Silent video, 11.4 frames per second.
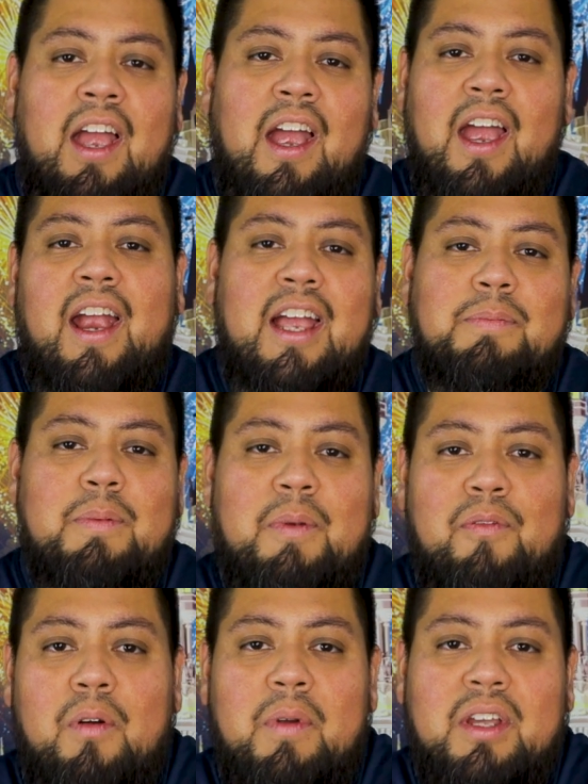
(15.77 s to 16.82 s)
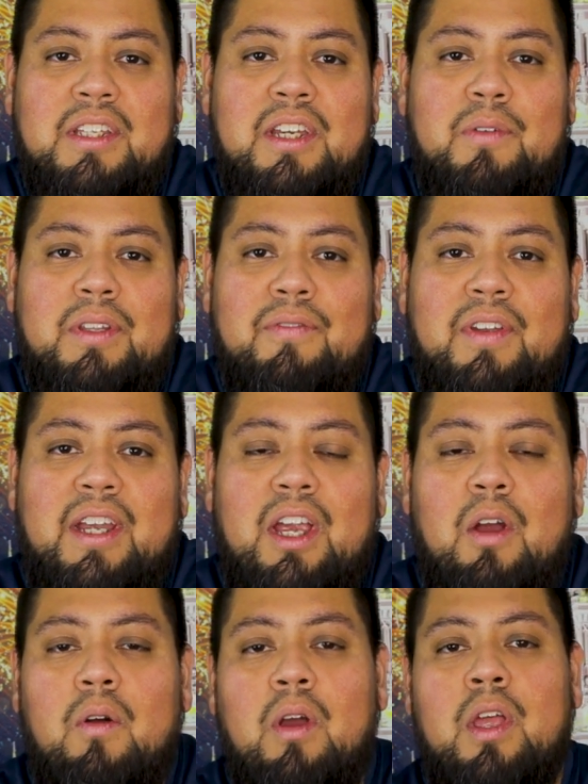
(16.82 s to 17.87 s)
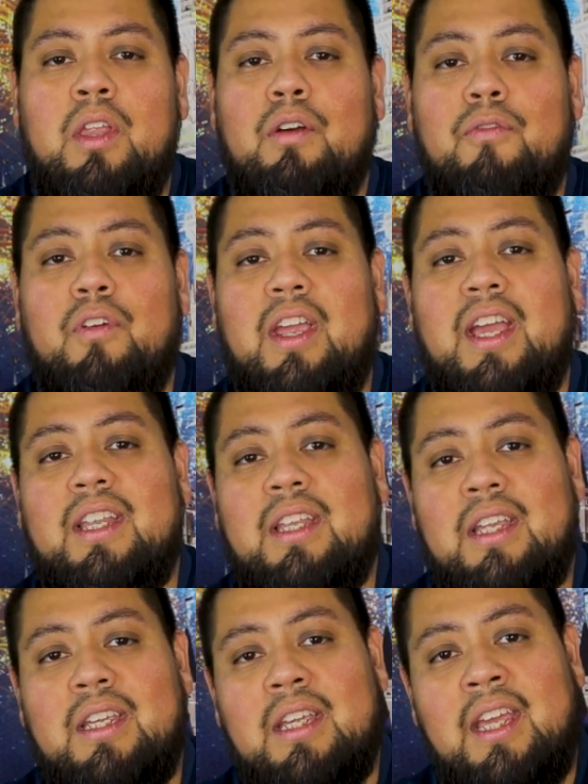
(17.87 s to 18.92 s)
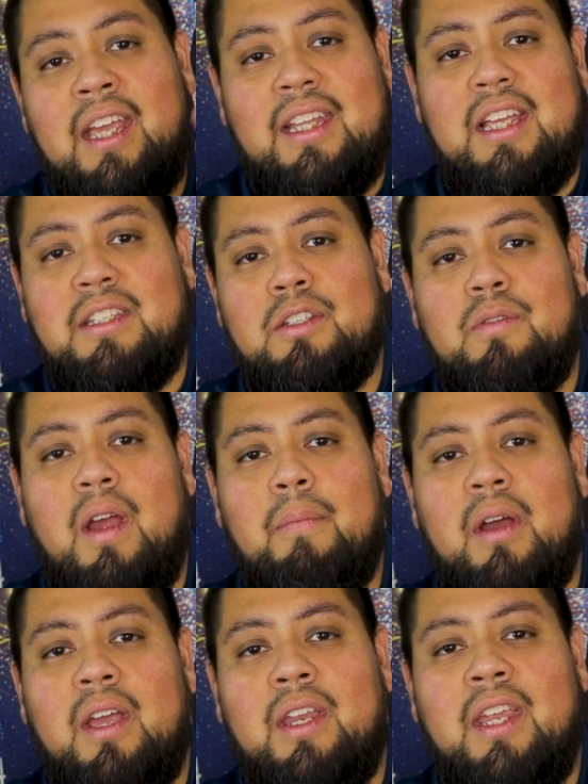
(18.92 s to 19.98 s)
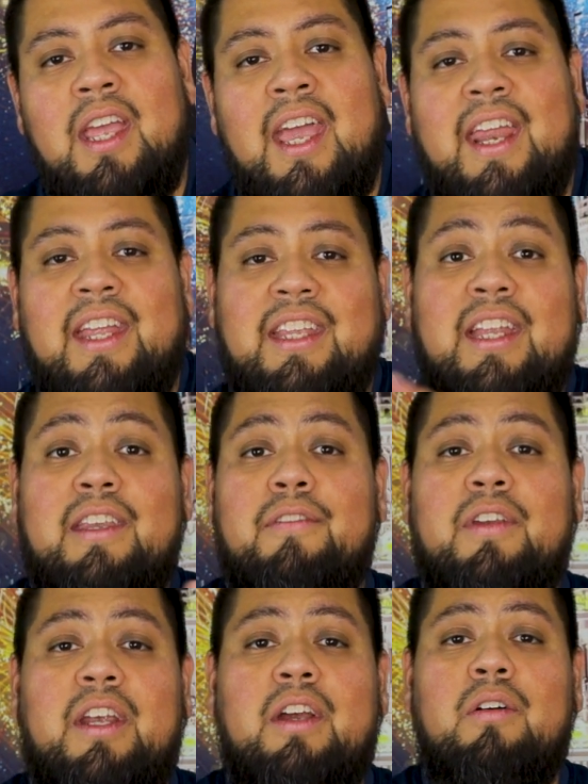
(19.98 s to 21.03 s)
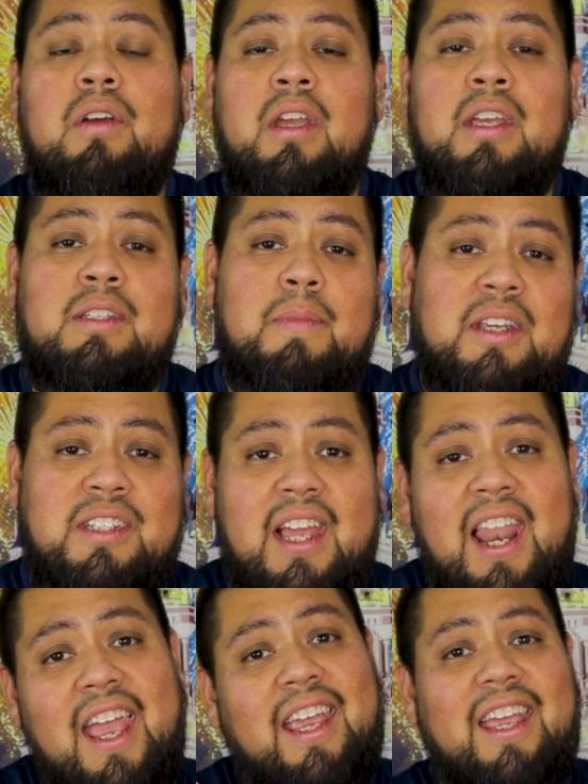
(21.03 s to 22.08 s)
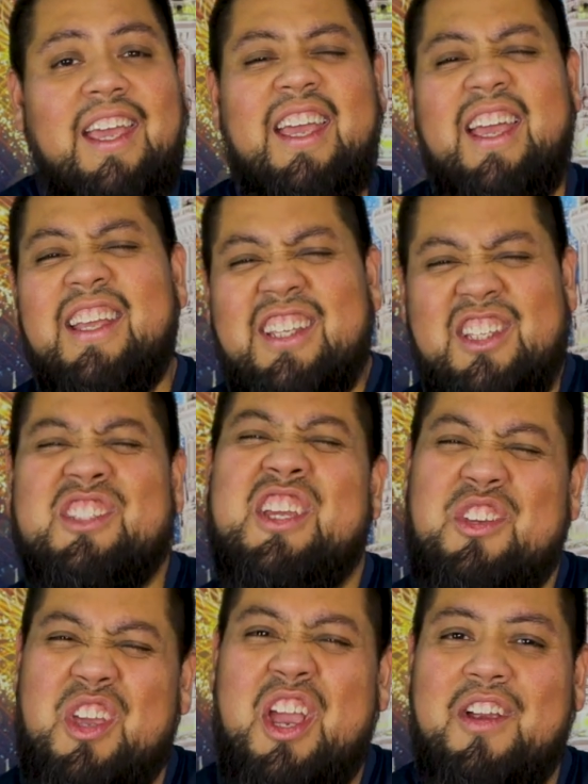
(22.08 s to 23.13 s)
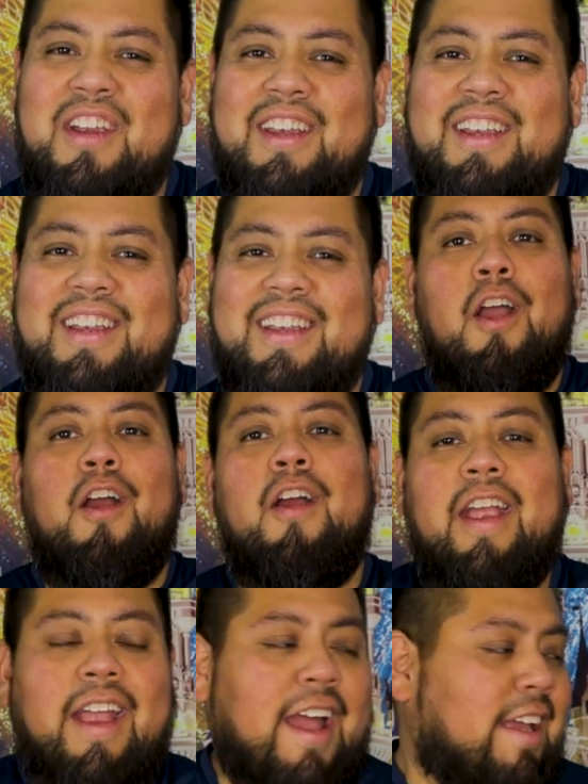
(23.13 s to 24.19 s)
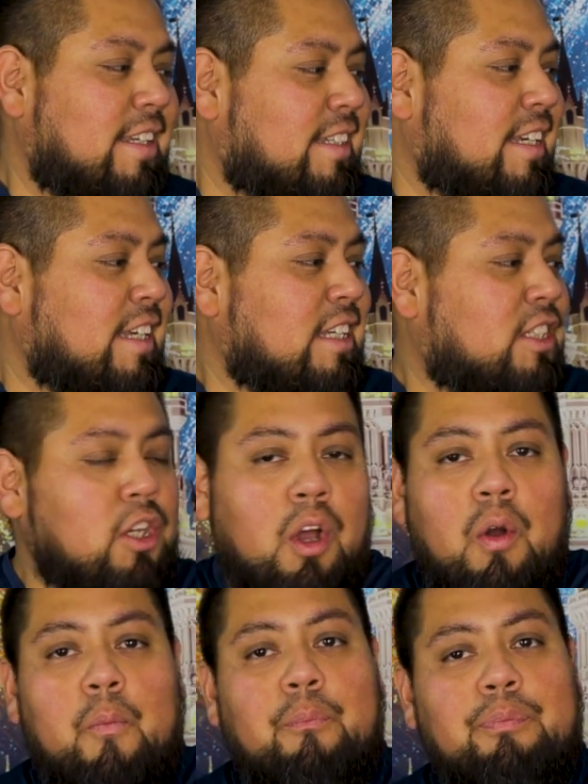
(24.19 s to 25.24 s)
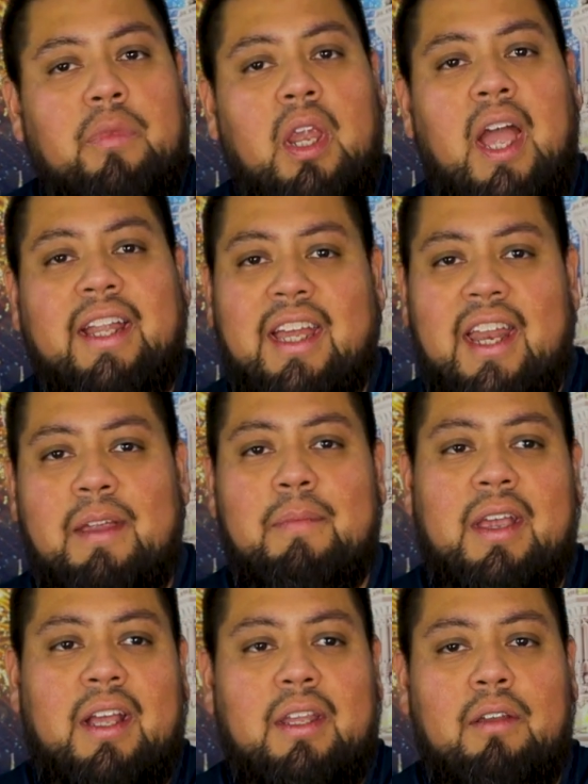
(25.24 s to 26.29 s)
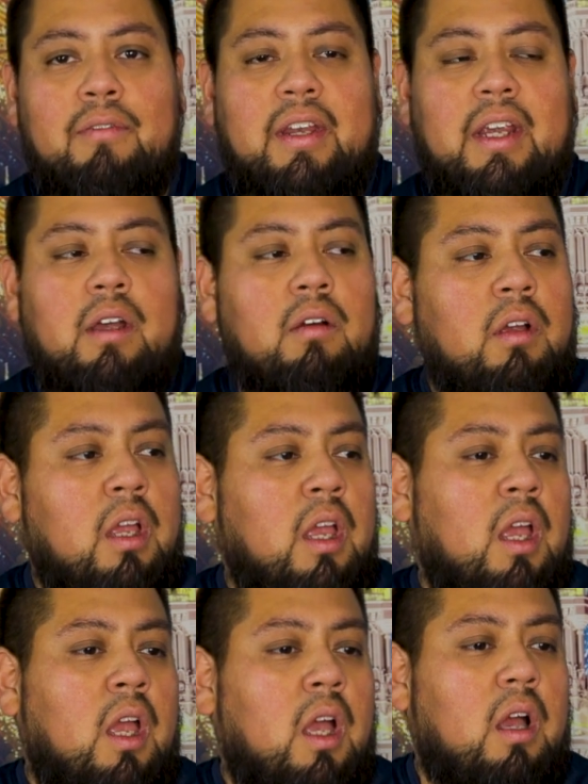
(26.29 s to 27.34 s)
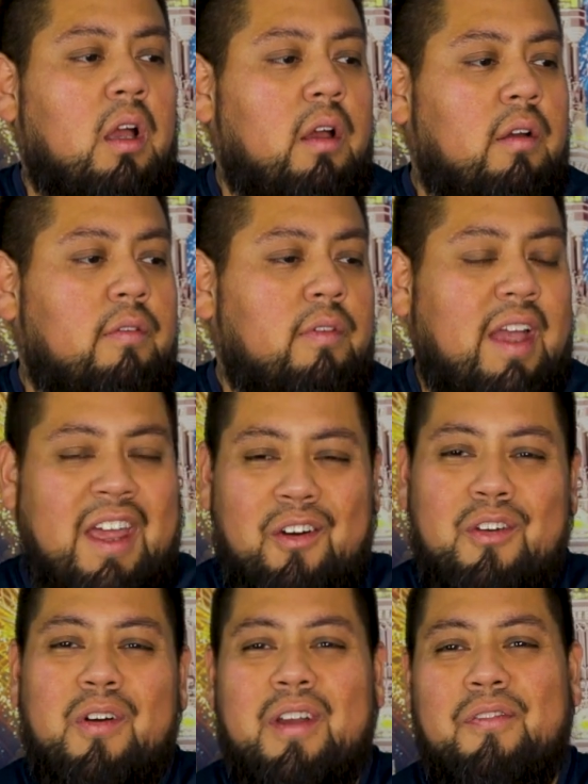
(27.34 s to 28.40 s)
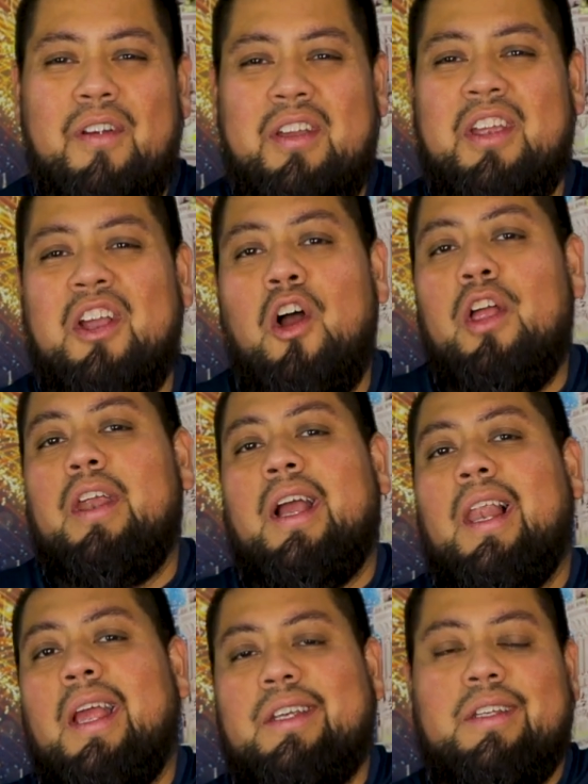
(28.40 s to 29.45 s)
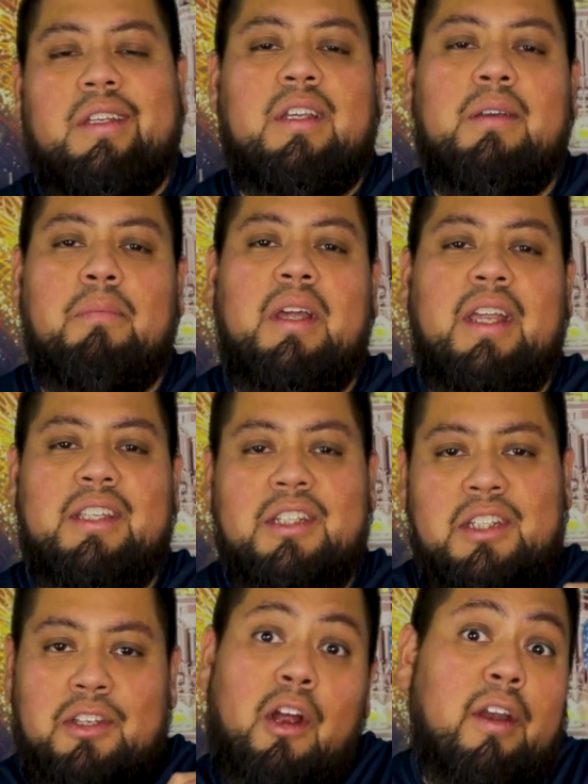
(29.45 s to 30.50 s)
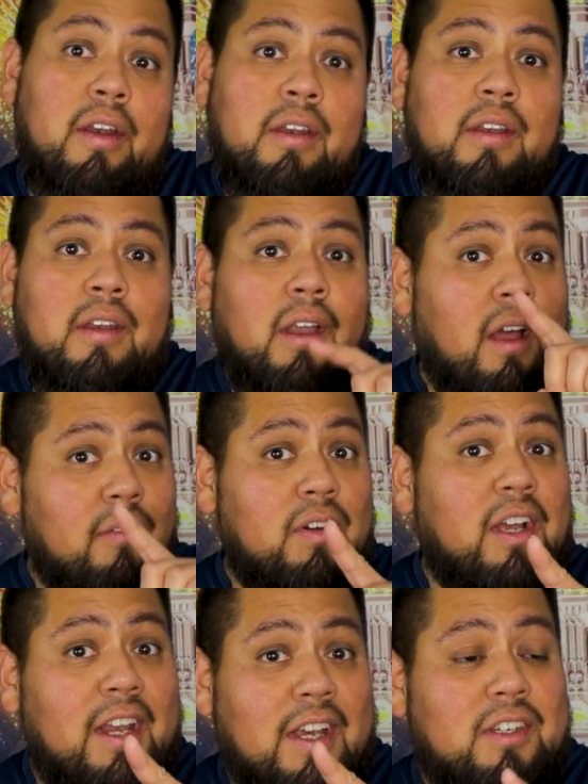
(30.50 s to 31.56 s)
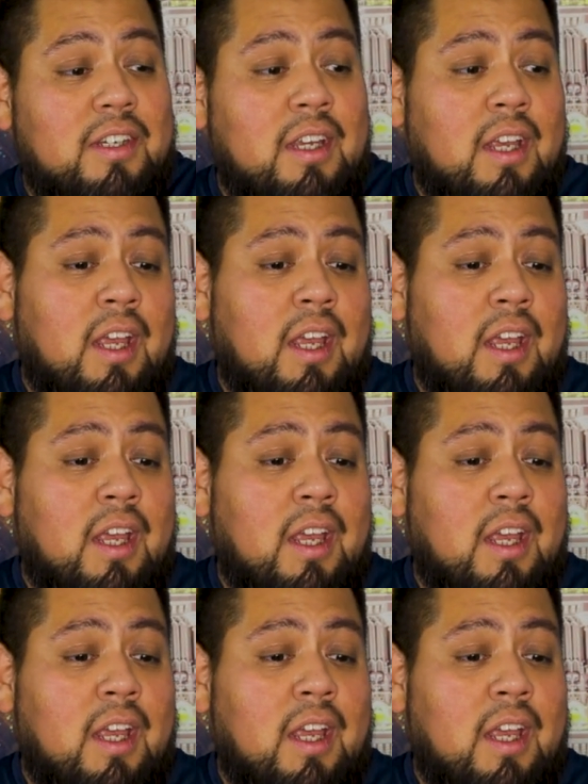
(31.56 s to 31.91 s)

Alright guys, but before we continue with the video, don't forget, hit that subscribe button, and at the end of the video, smash that like, it tells us that you care. Alright guys, so I thought I'd make a little video of, I don't know if I can call it a collection, but it's a start of a collection.